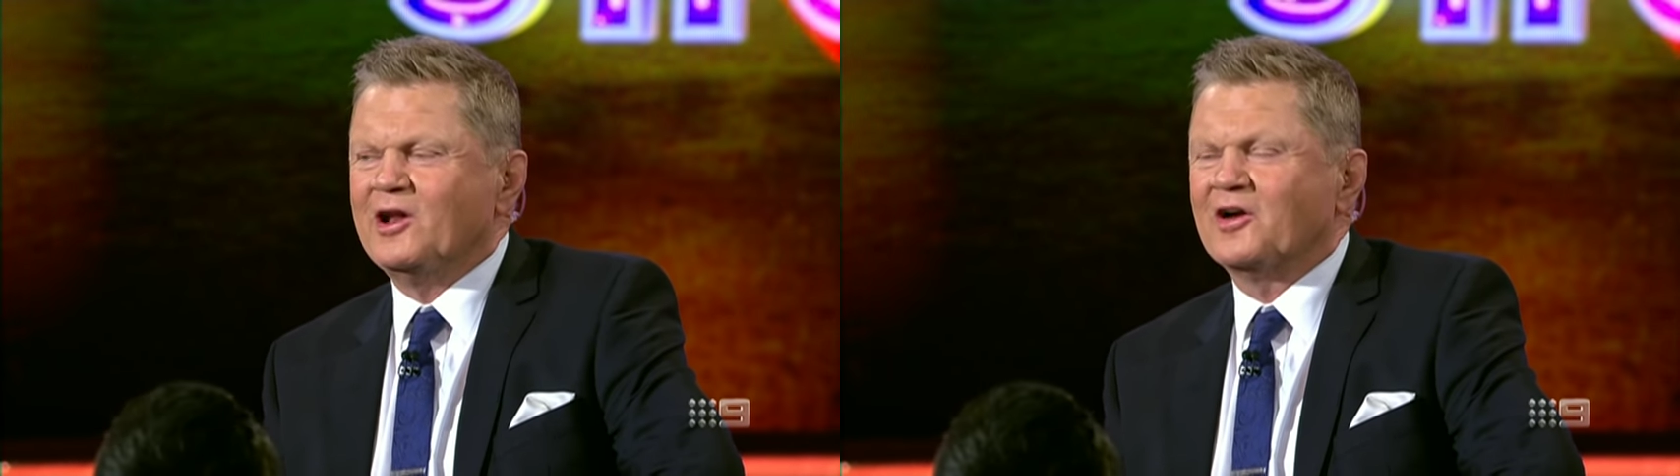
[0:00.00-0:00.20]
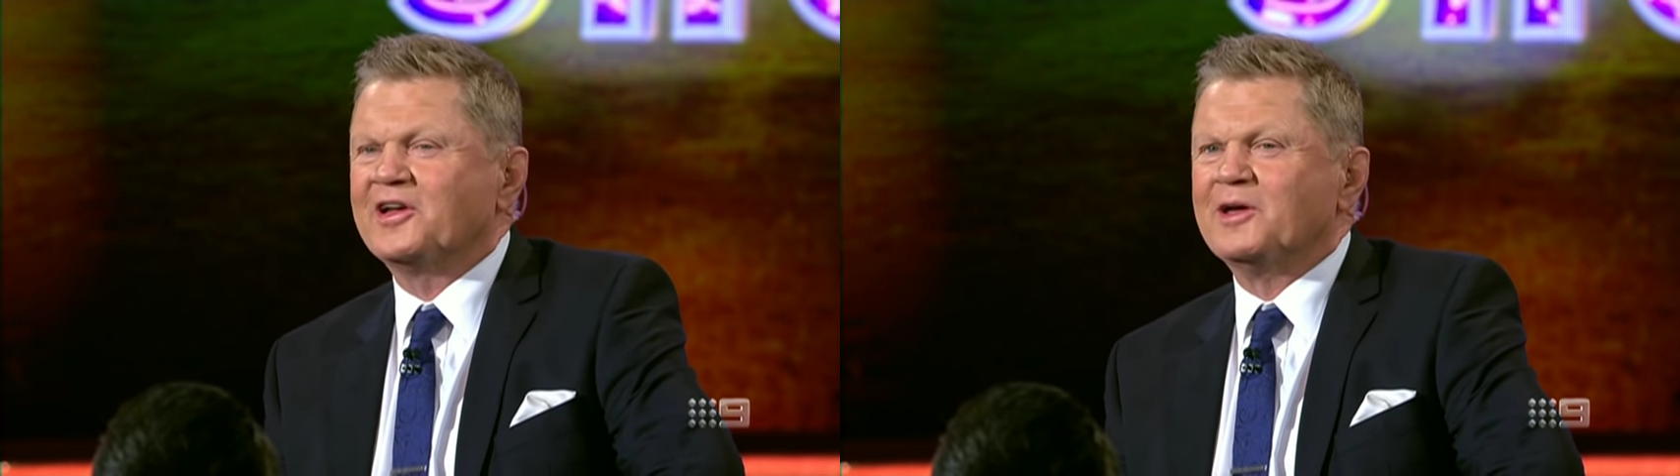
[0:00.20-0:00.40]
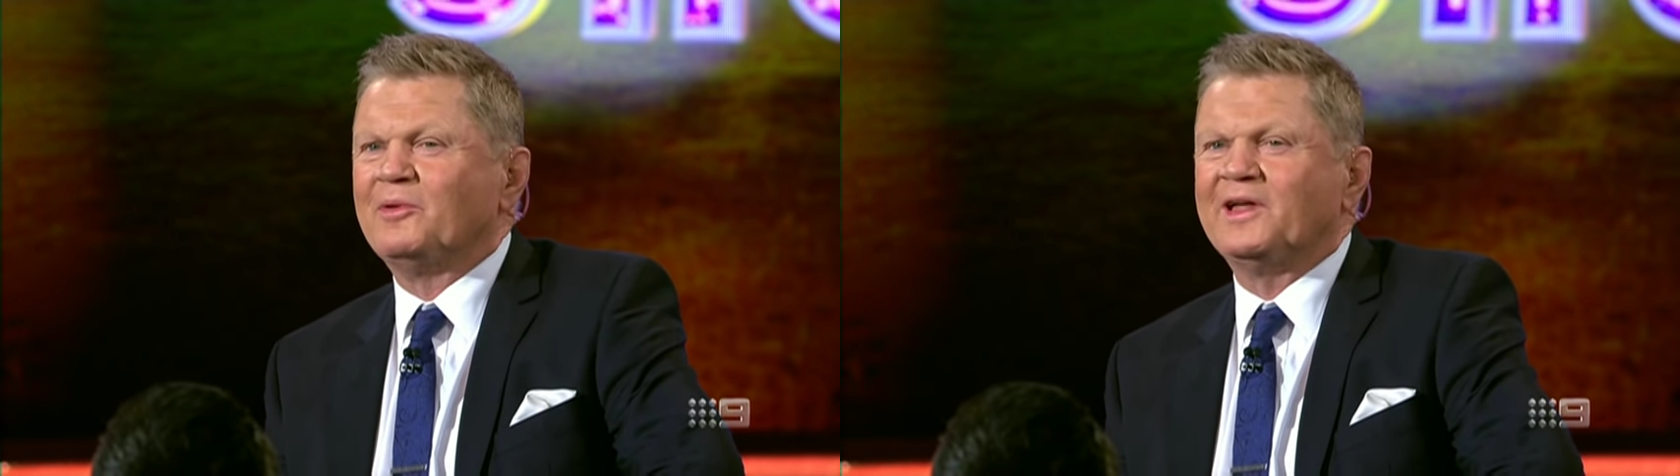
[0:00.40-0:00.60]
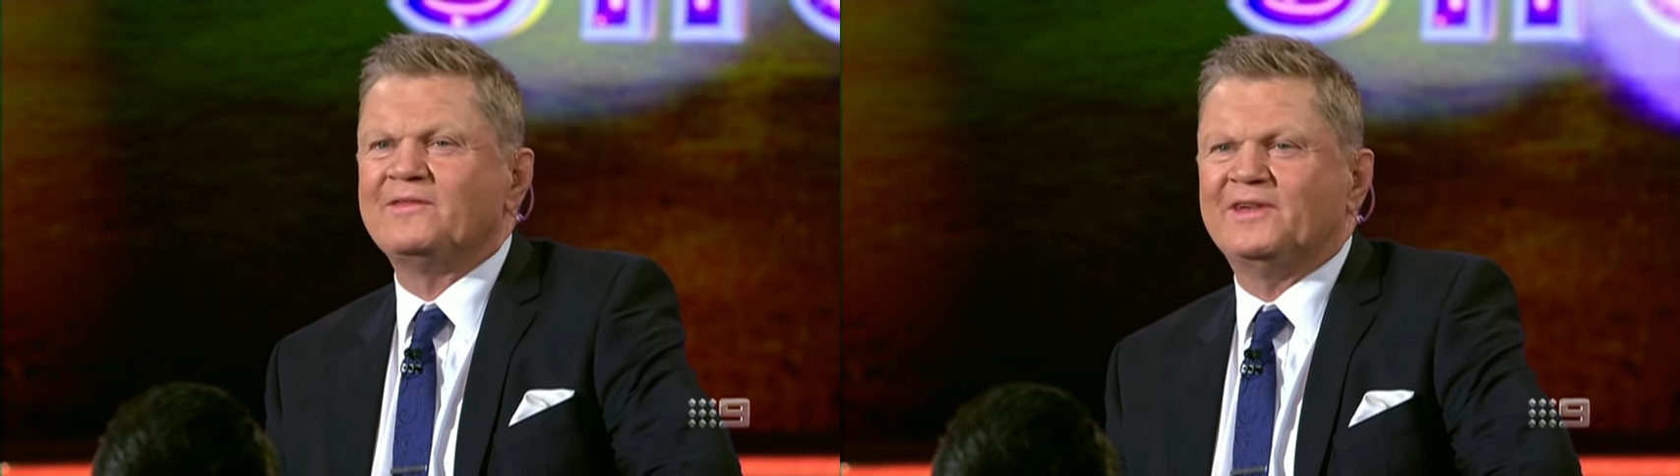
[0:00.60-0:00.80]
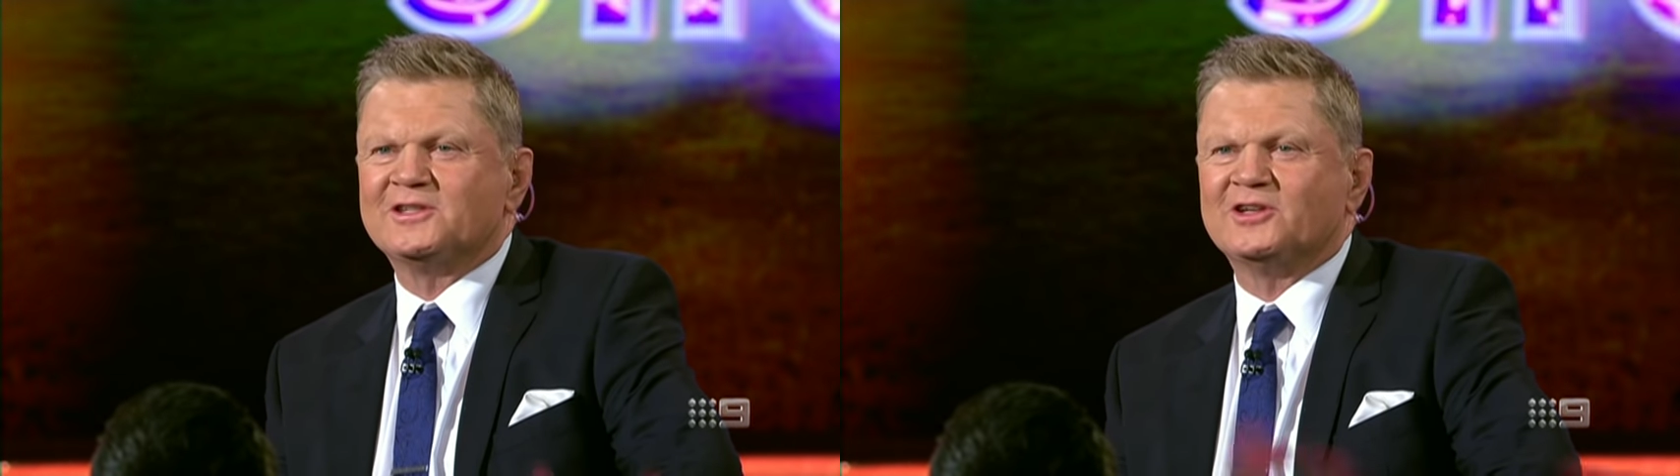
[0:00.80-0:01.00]
you're not going to
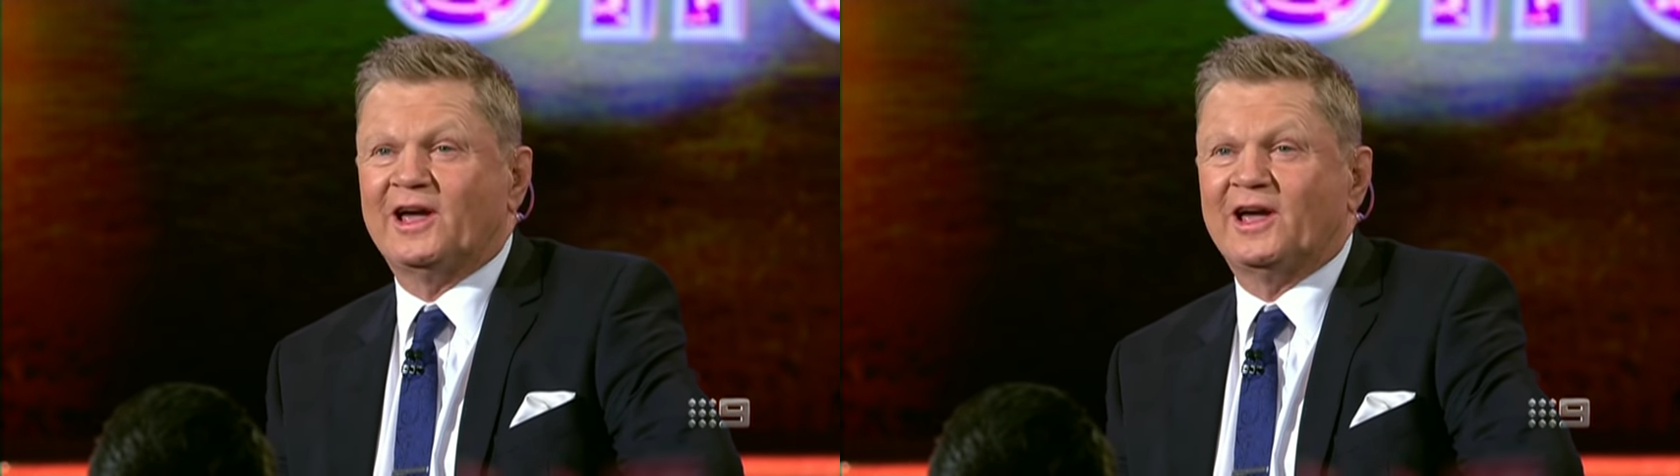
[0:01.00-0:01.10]
believe this.